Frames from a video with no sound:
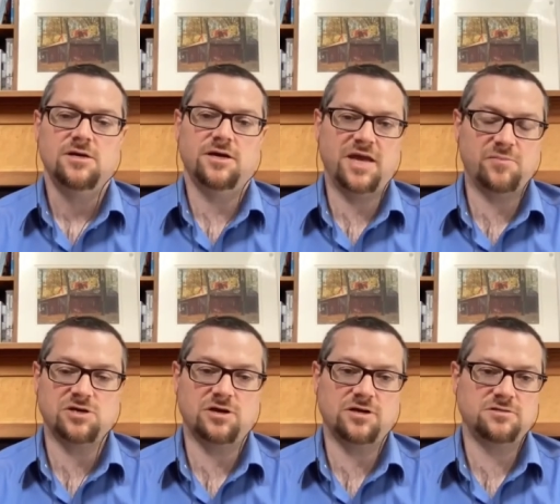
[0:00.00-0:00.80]
an
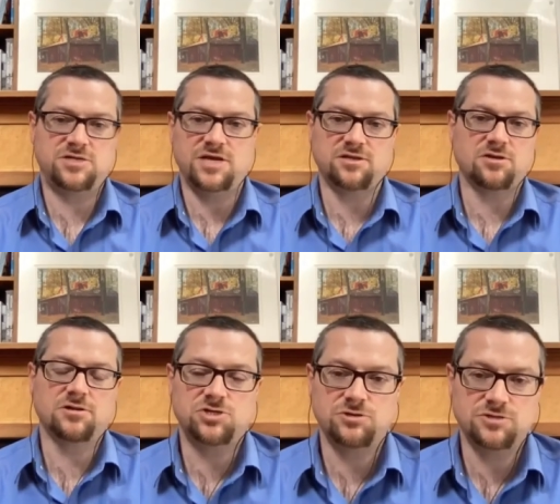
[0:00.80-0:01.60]
Amazon
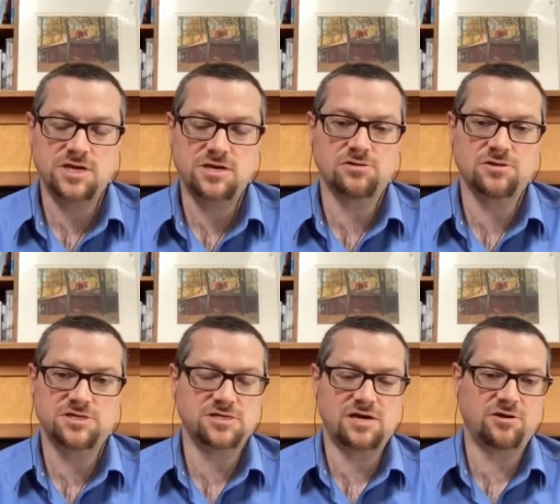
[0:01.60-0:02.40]
technical issue could take your
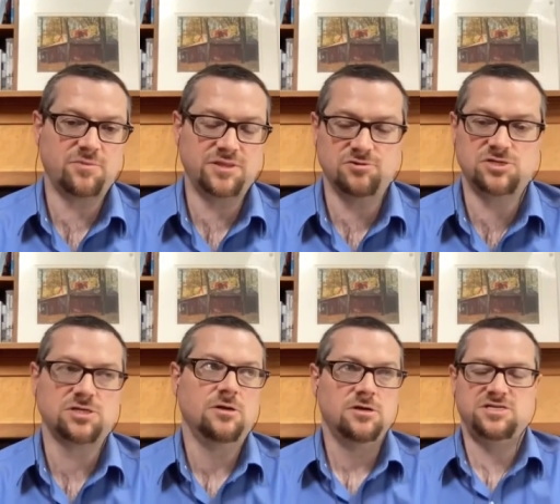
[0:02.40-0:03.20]
listings down. I mean,
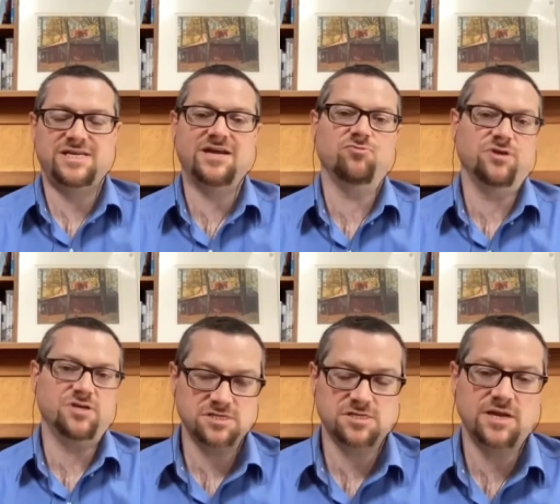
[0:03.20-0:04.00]
there's 10
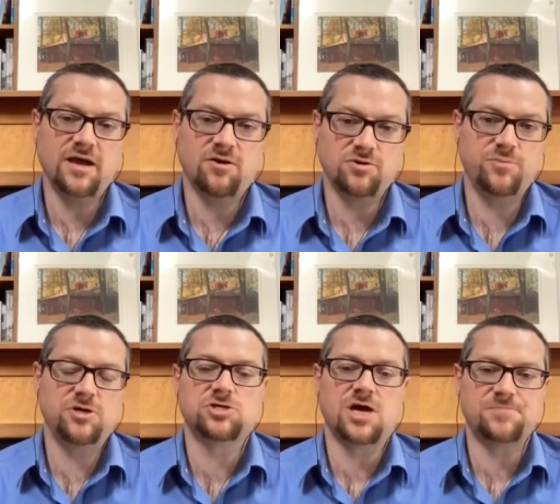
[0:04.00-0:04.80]
reasons now. It could
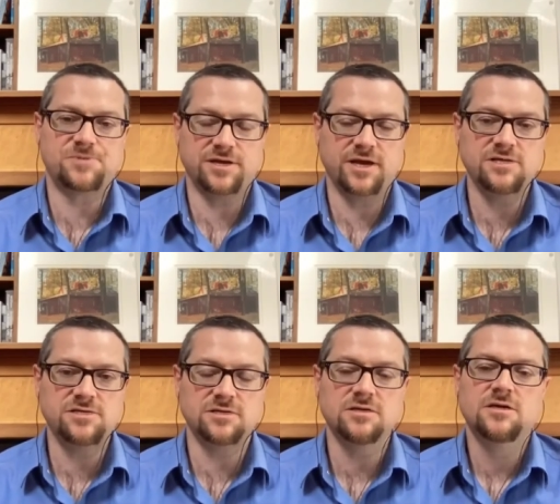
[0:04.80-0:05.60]
be your top selling
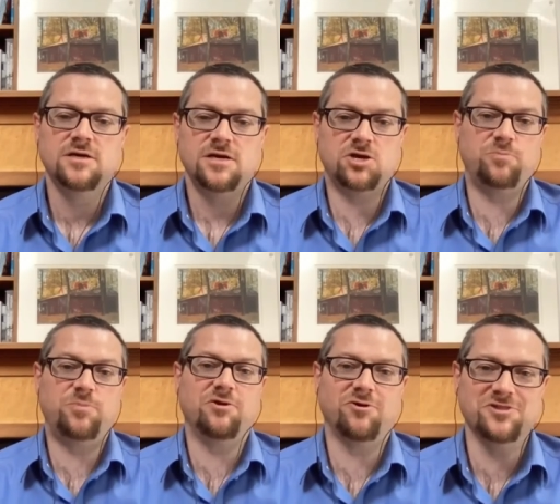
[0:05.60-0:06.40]
ASIN. It could
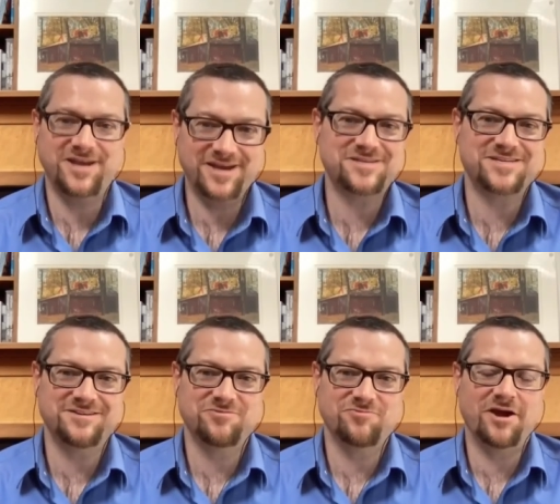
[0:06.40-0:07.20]
be your only
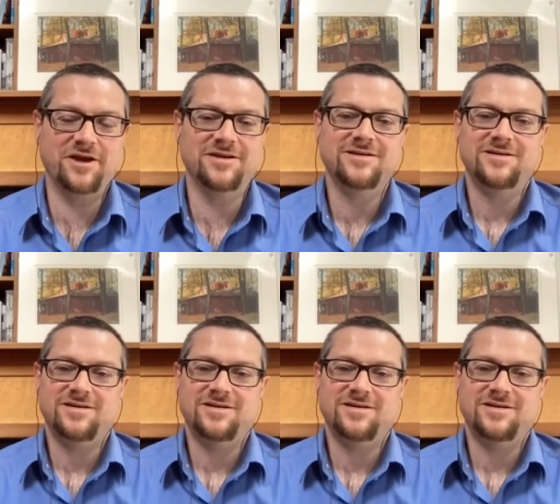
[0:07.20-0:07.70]
ASIN, right?